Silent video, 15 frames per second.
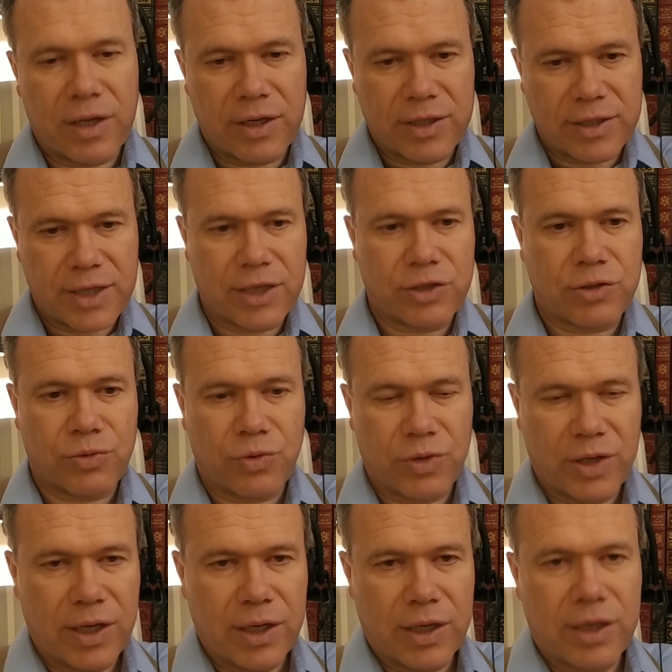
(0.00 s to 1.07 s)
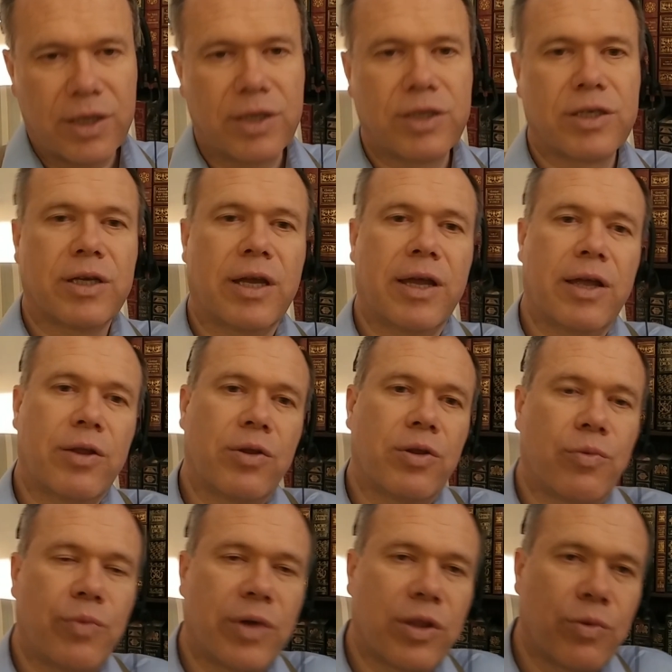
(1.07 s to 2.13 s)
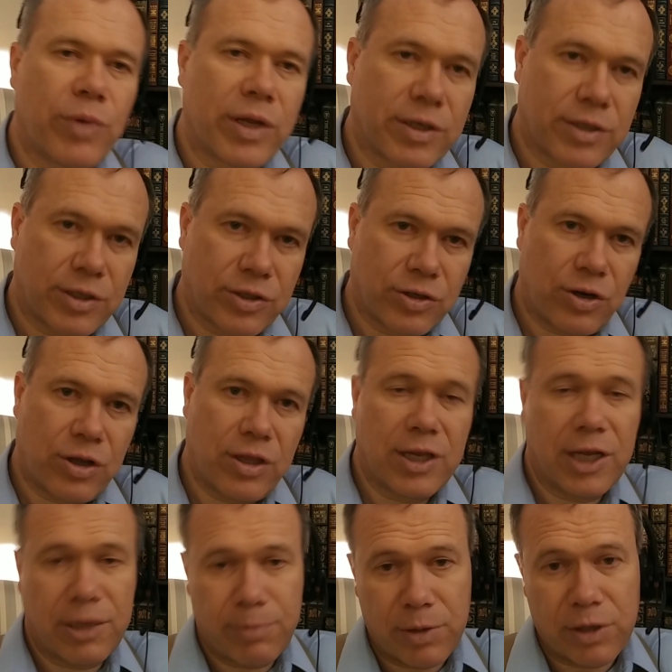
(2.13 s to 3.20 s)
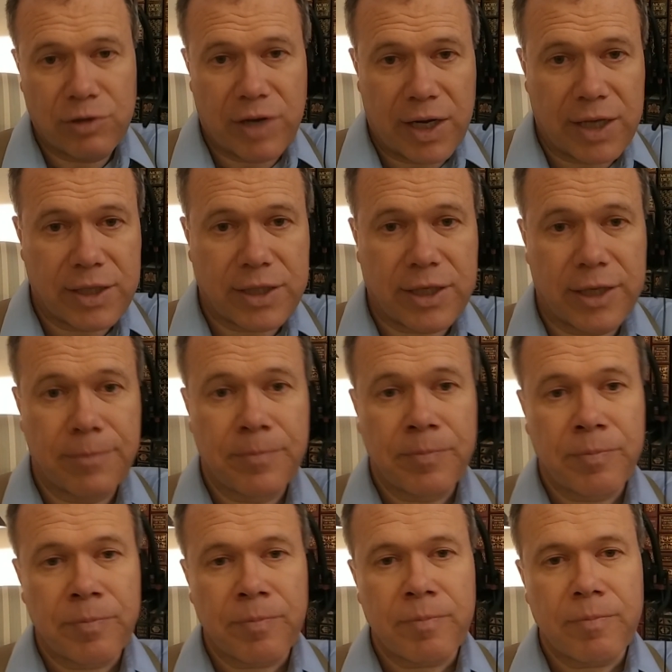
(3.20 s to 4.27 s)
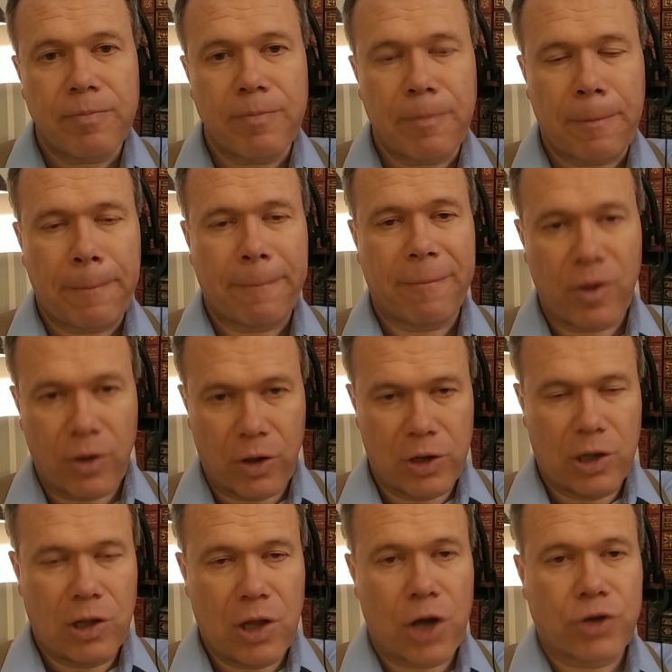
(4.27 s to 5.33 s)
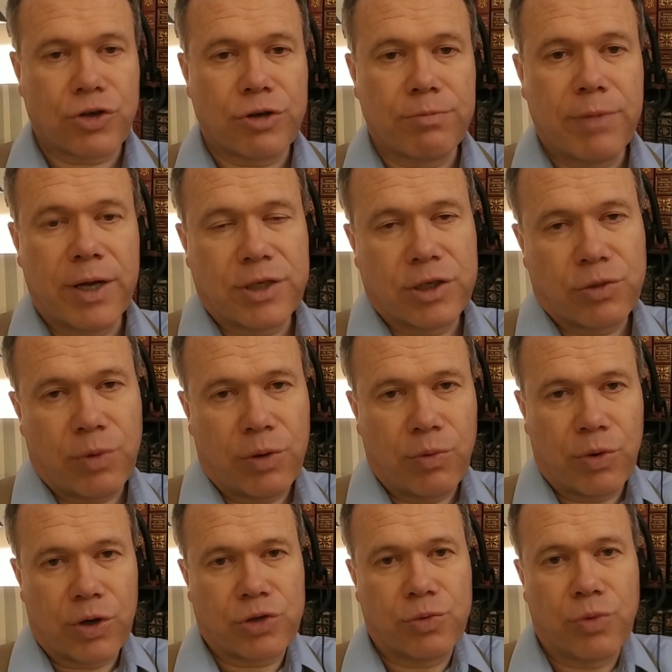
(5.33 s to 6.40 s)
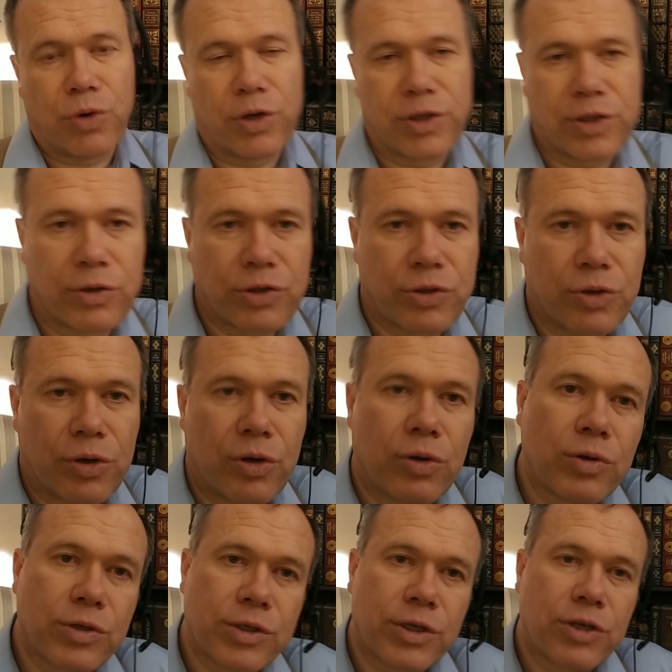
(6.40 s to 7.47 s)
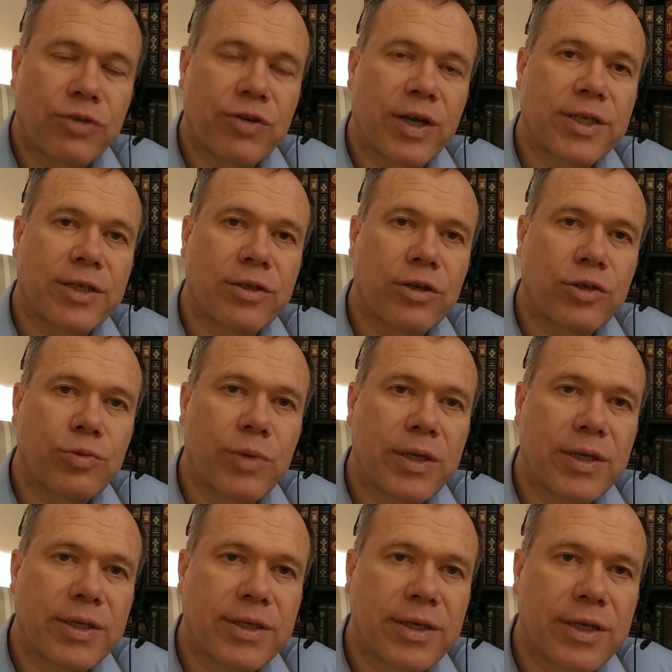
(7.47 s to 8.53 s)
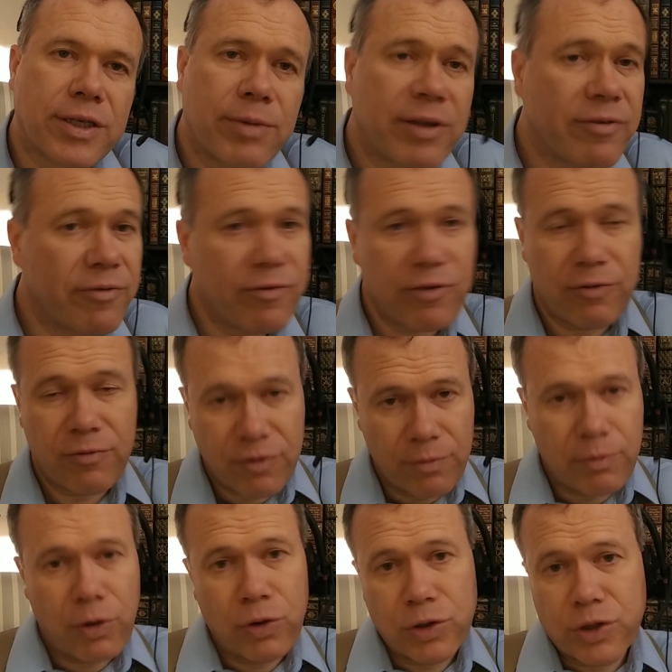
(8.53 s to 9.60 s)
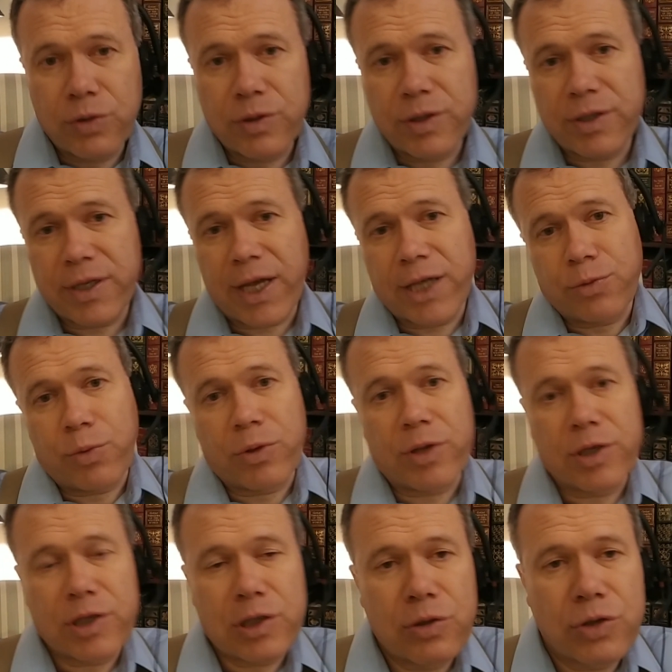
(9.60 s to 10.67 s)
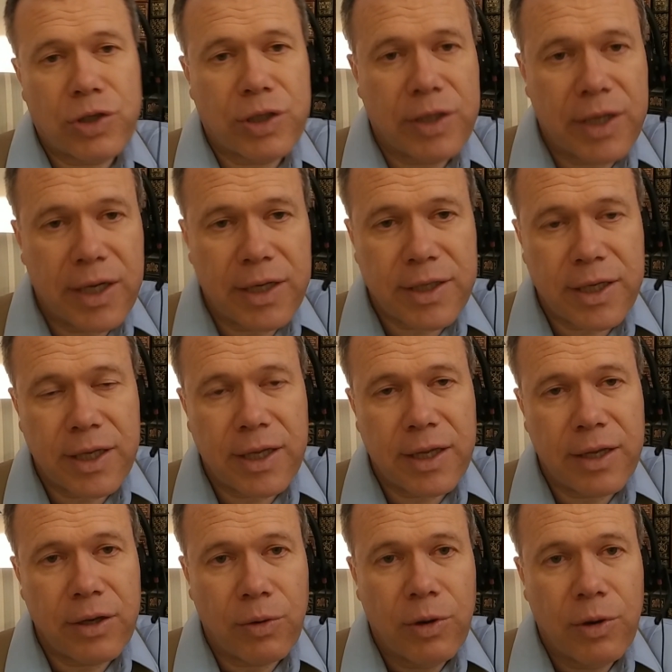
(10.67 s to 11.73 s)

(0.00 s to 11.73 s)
assess needs and where the weaknesses are that need to be addressed, and on a long-term basis we work towards those goals and addressing those weaknesses. I mean, for most students, that's what the solution is, and